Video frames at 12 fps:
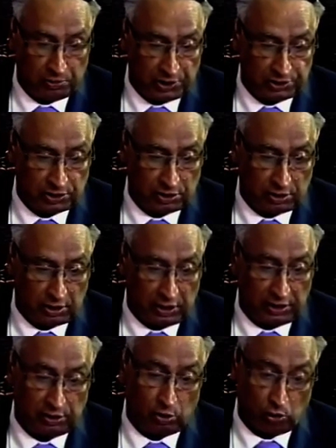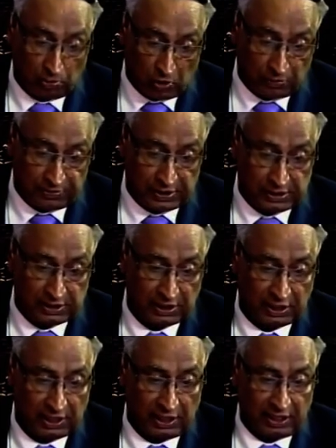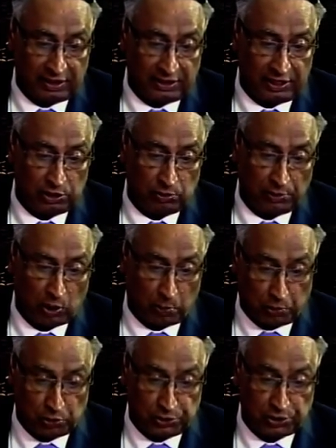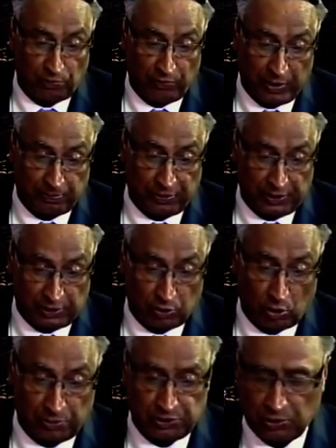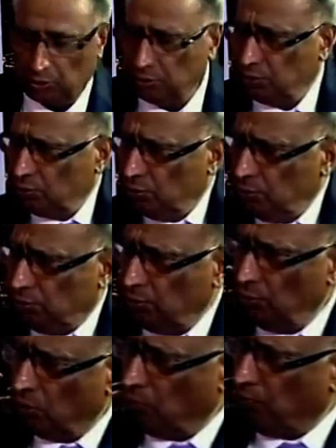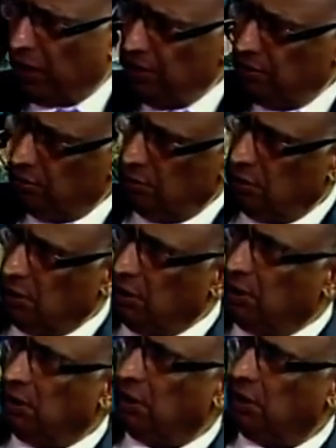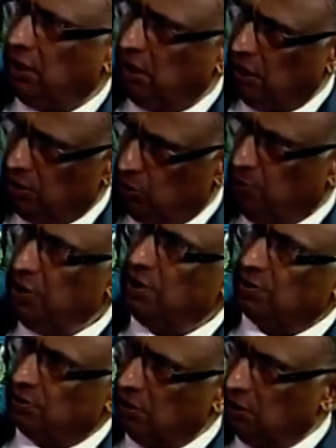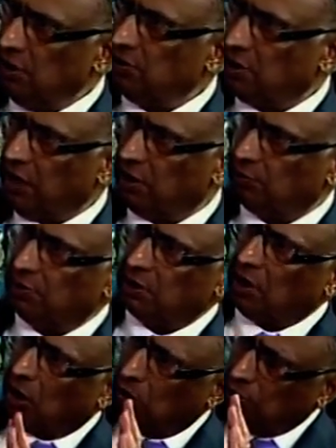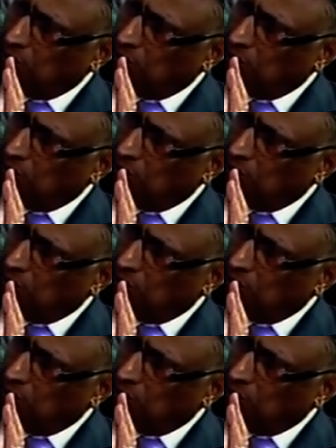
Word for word: minister in the Home Office, mm. and then you were opposition BIP in Commons. So, so you got wider mm. uh, experience in these kind of things, how